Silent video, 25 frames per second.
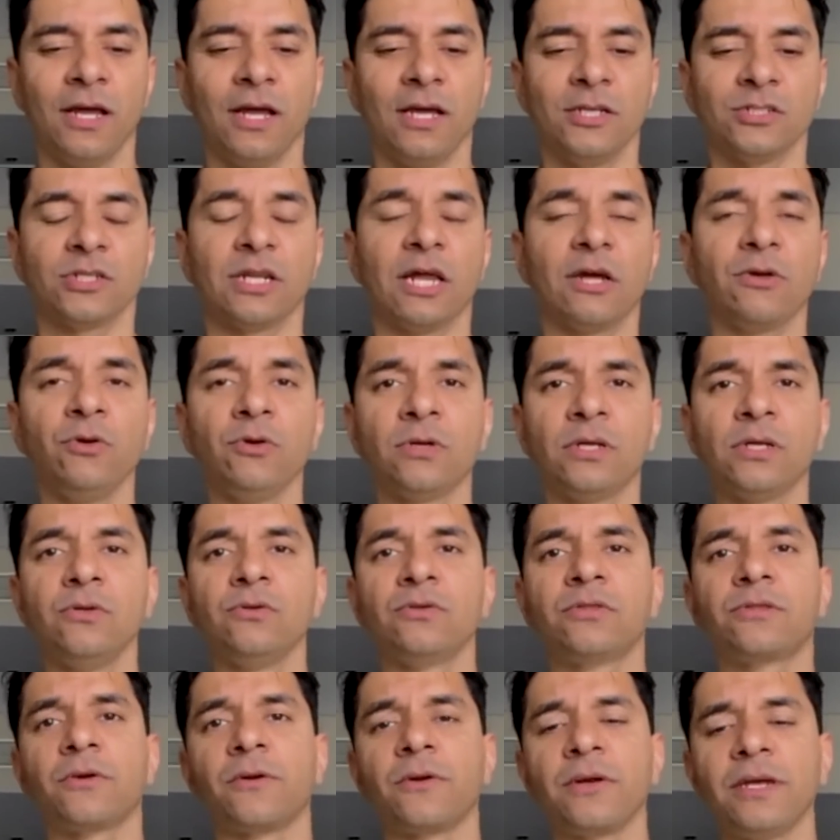So now you can do
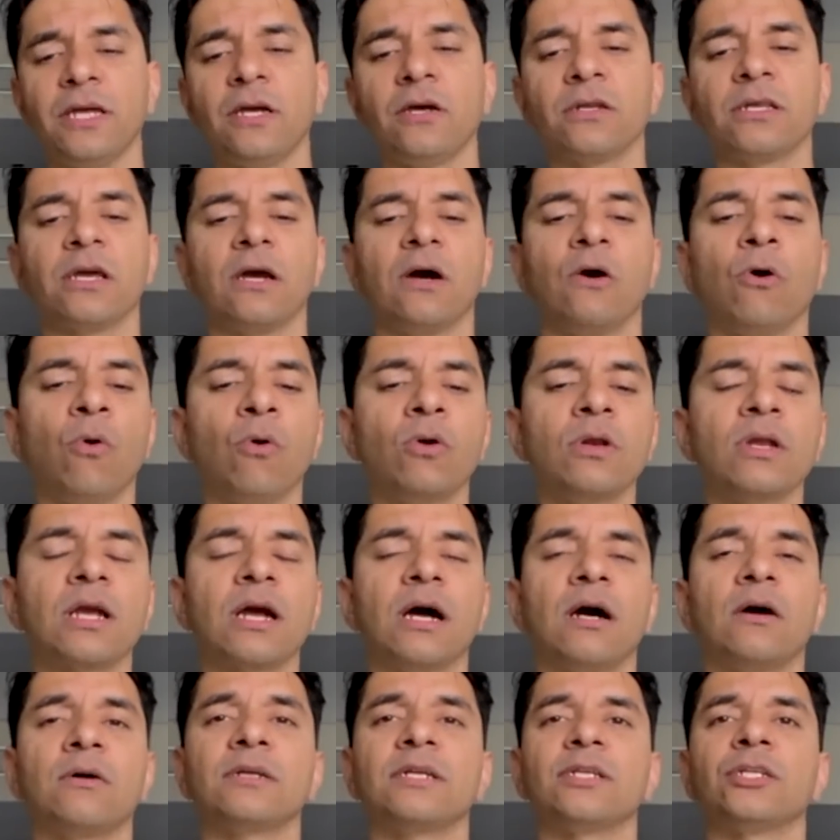three on your own
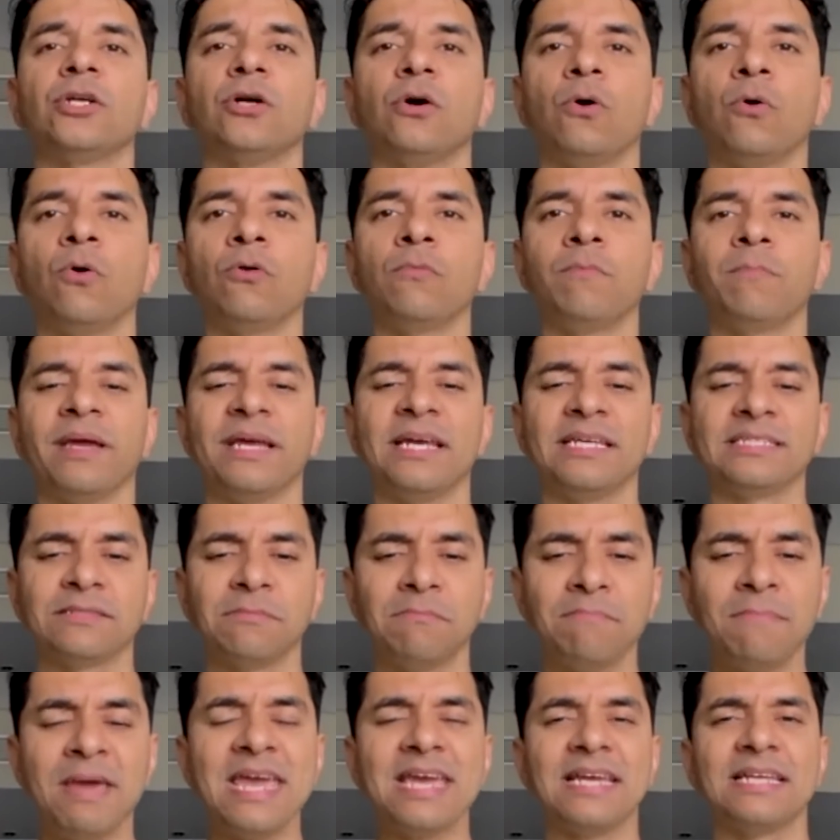count at your own pace.
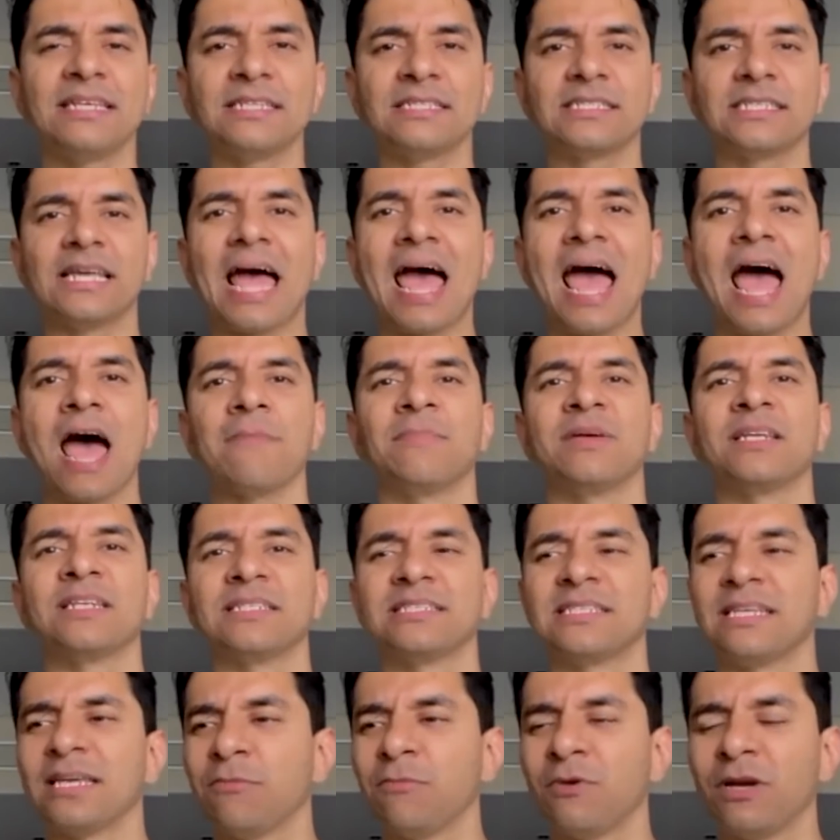Make this a habit. The
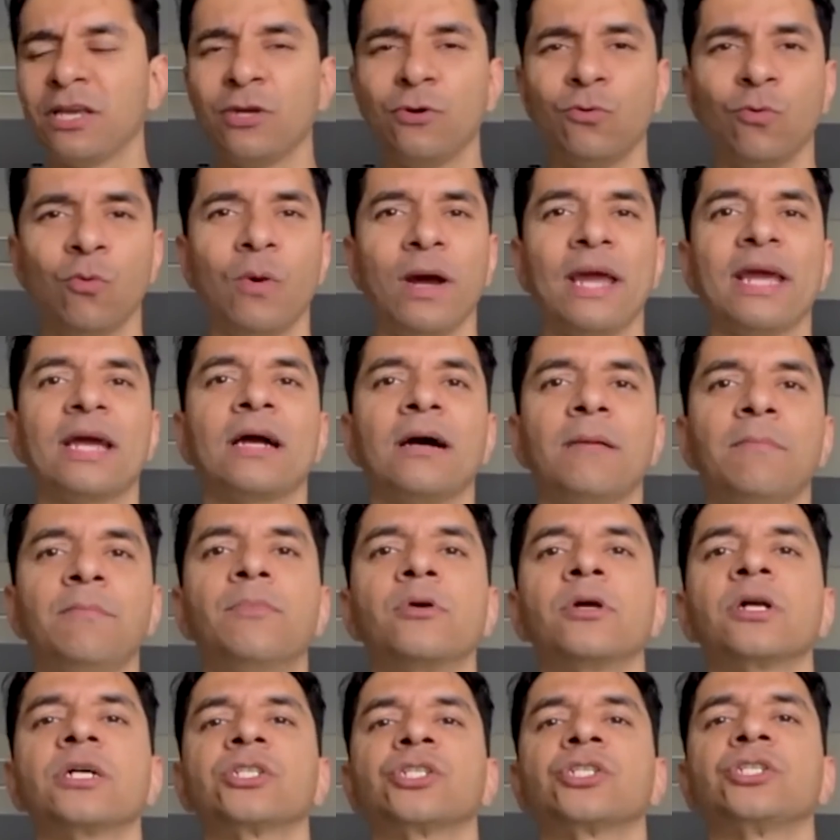same way you wake up,
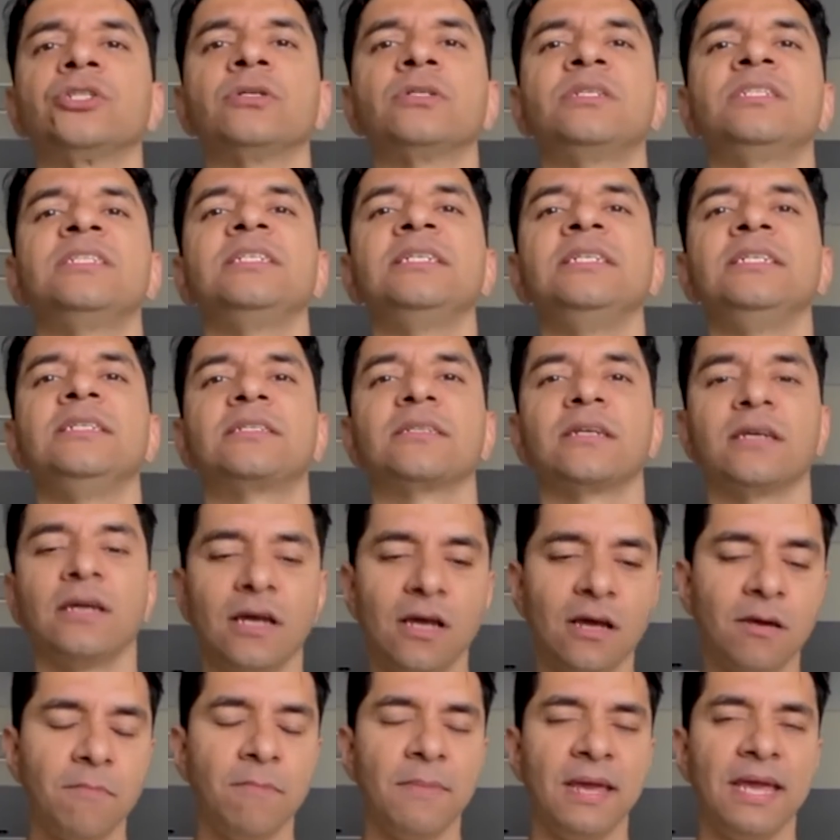brush your teeth.
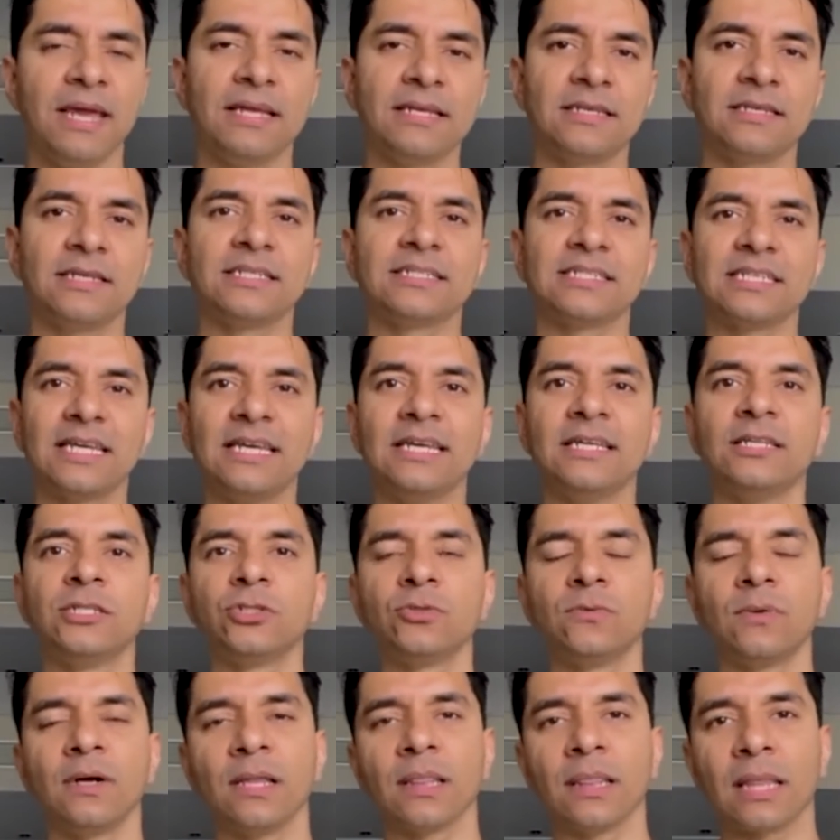Make this
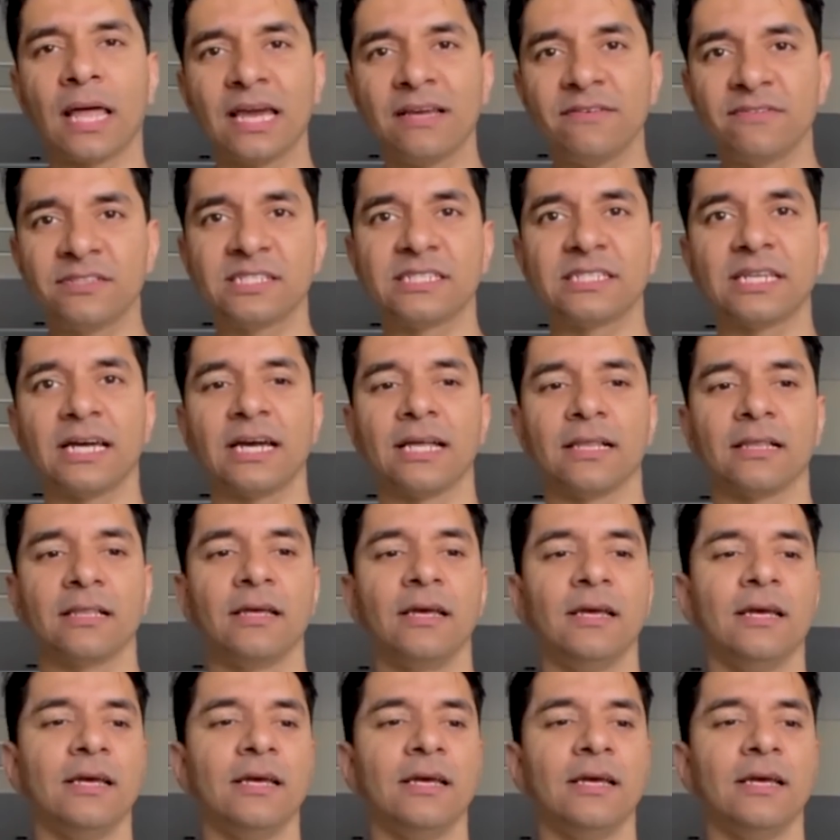into a lifestyle.